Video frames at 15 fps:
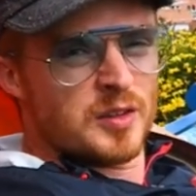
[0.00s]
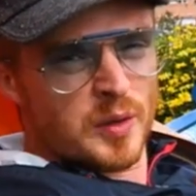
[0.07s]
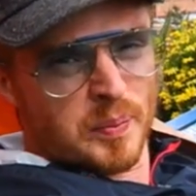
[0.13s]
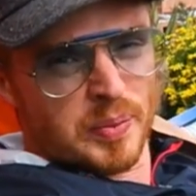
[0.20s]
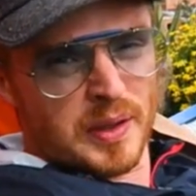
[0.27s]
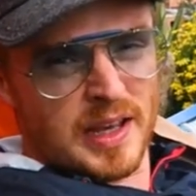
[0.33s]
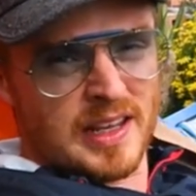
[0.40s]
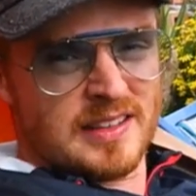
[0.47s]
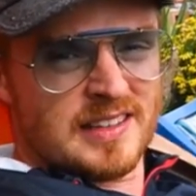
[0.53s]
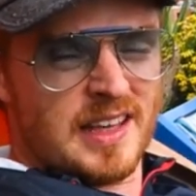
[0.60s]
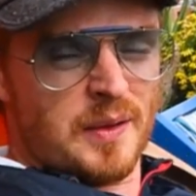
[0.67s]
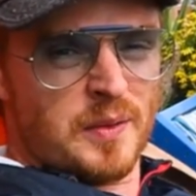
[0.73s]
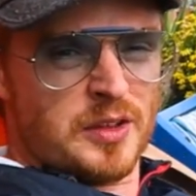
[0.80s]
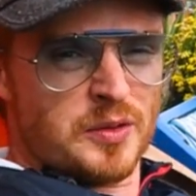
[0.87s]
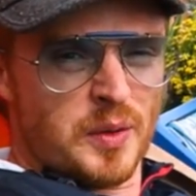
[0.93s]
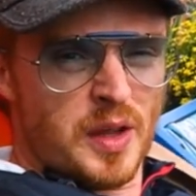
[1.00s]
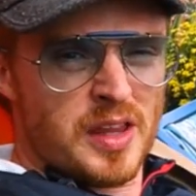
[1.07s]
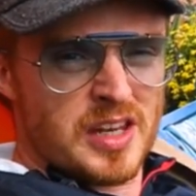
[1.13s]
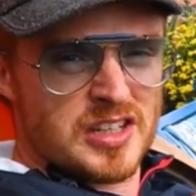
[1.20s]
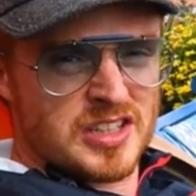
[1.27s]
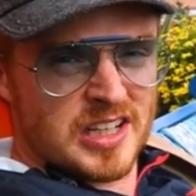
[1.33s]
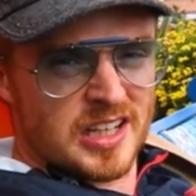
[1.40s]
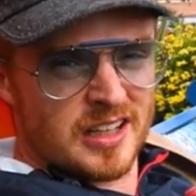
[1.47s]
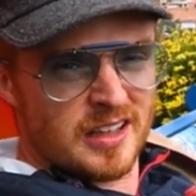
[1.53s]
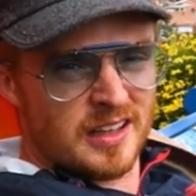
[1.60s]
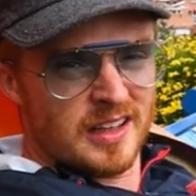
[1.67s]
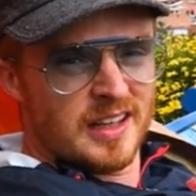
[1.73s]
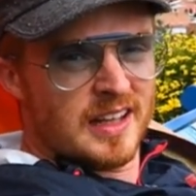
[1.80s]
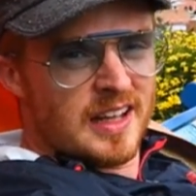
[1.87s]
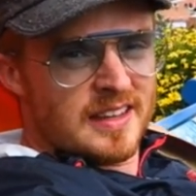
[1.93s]
to a place that was really
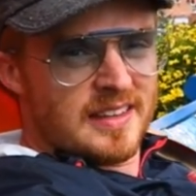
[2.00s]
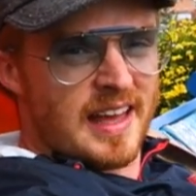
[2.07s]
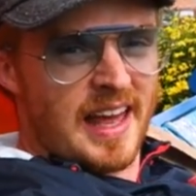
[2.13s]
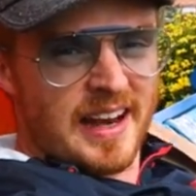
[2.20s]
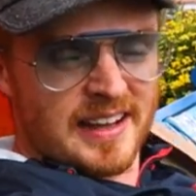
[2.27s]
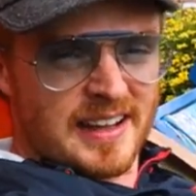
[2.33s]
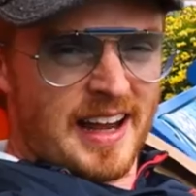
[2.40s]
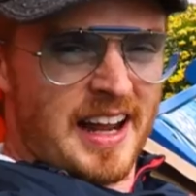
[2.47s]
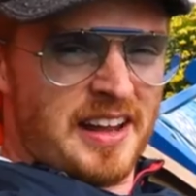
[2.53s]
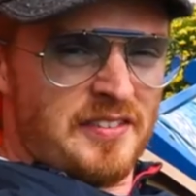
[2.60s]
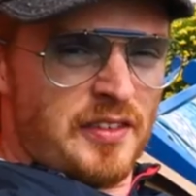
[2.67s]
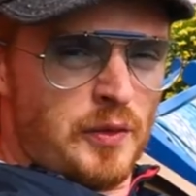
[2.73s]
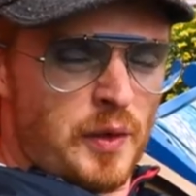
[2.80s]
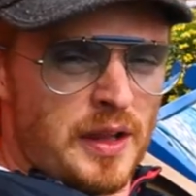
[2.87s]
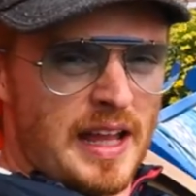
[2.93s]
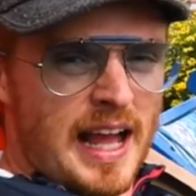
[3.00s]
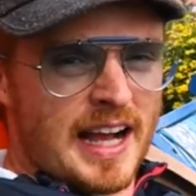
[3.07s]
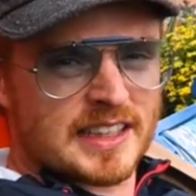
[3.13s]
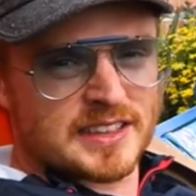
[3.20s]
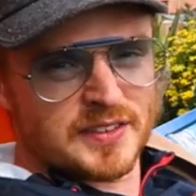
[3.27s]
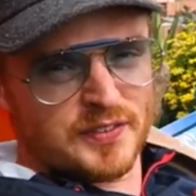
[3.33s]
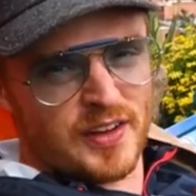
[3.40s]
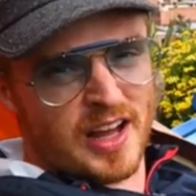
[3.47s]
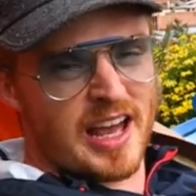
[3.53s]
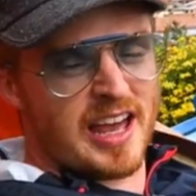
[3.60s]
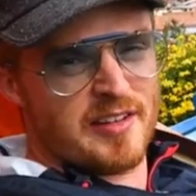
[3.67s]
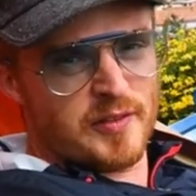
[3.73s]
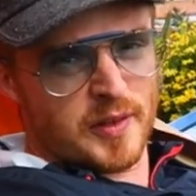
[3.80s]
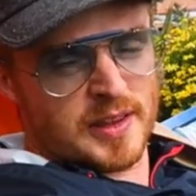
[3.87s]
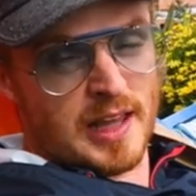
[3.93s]
chill, that had a kind of a relaxed
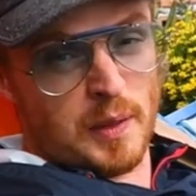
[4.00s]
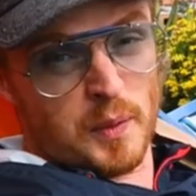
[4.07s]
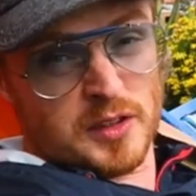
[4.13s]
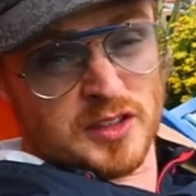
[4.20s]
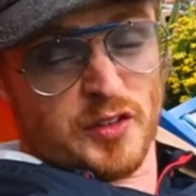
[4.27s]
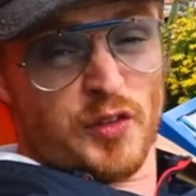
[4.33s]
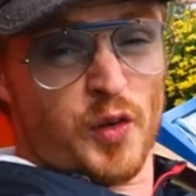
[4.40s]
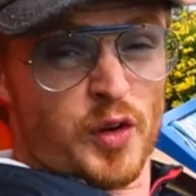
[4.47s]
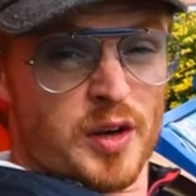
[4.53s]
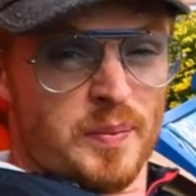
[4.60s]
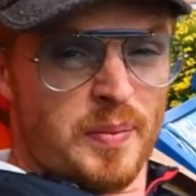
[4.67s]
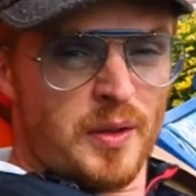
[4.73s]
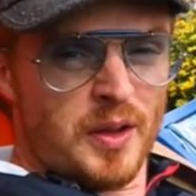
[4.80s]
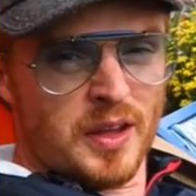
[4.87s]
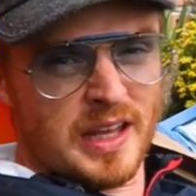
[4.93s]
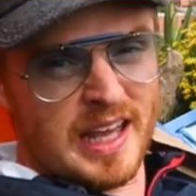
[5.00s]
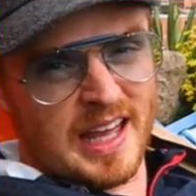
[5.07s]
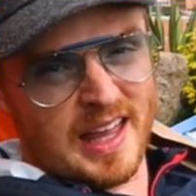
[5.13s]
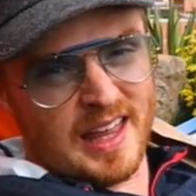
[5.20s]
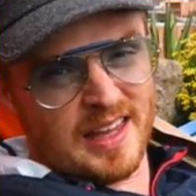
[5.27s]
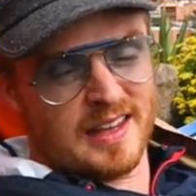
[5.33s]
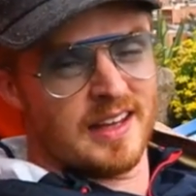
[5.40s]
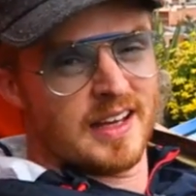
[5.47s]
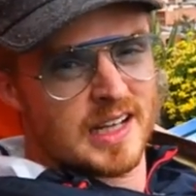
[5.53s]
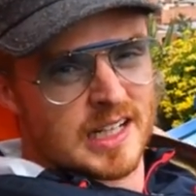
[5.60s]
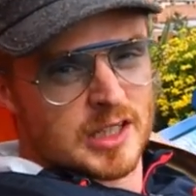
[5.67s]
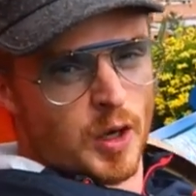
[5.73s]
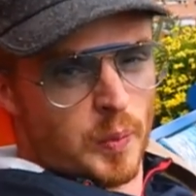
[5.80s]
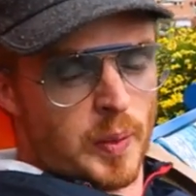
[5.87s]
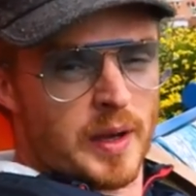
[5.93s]
vibe, and that was affordable. And
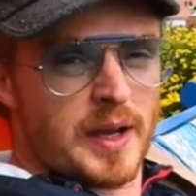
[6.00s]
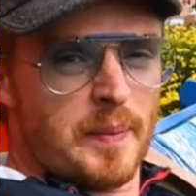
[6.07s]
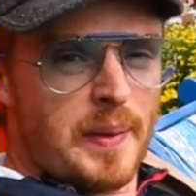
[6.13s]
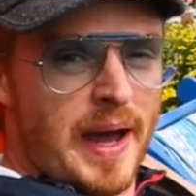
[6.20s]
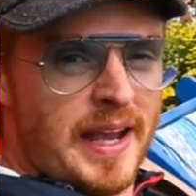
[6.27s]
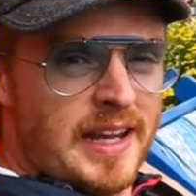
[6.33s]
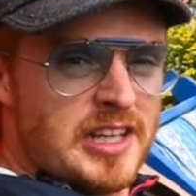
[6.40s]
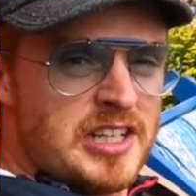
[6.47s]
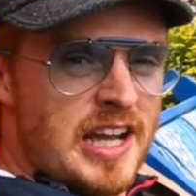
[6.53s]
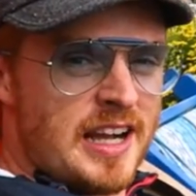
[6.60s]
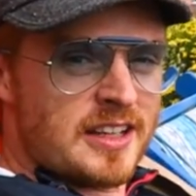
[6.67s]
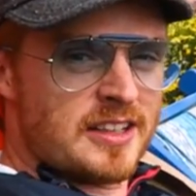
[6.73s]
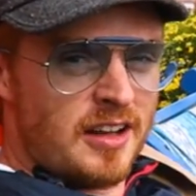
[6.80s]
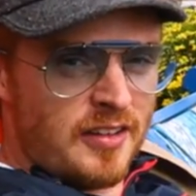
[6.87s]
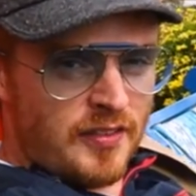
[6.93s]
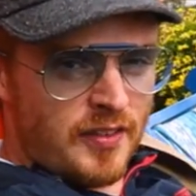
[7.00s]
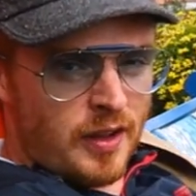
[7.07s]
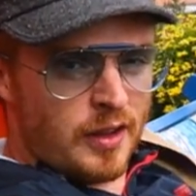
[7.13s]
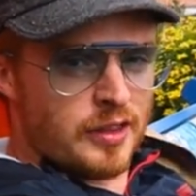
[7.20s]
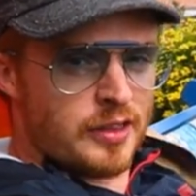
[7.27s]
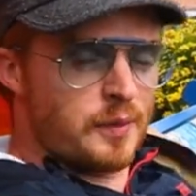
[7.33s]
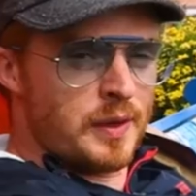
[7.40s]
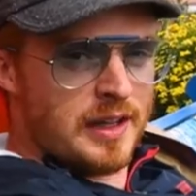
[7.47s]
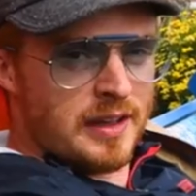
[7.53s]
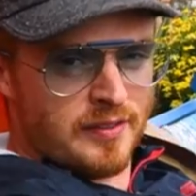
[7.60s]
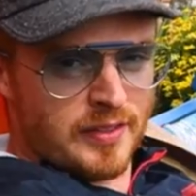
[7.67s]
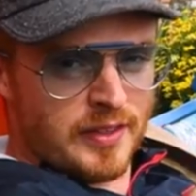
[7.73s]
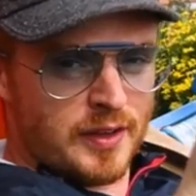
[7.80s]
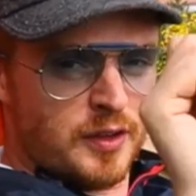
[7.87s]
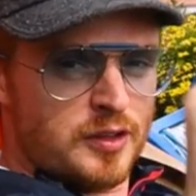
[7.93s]
Copacabana checked off all three
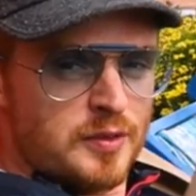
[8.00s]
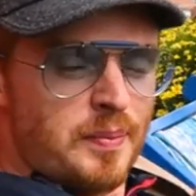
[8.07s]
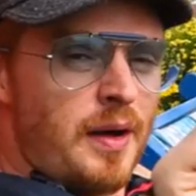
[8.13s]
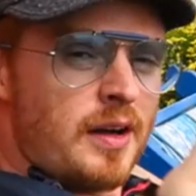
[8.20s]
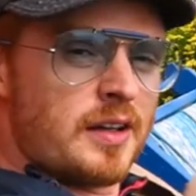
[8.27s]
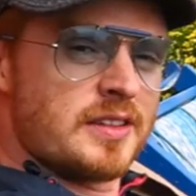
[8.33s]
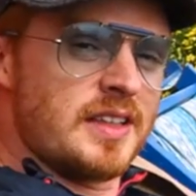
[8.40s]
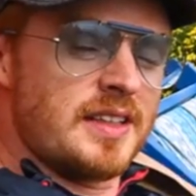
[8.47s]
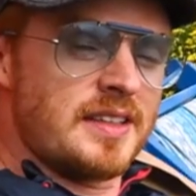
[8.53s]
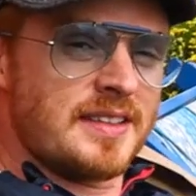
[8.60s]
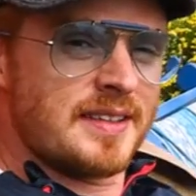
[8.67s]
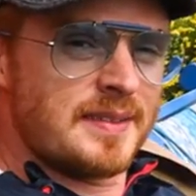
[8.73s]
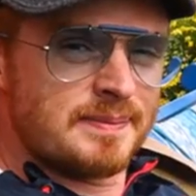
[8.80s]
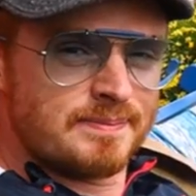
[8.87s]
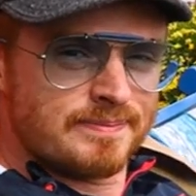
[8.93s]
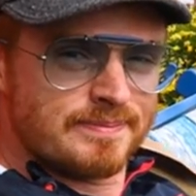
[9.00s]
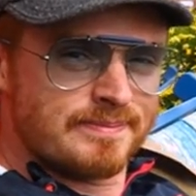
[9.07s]
of those boxes.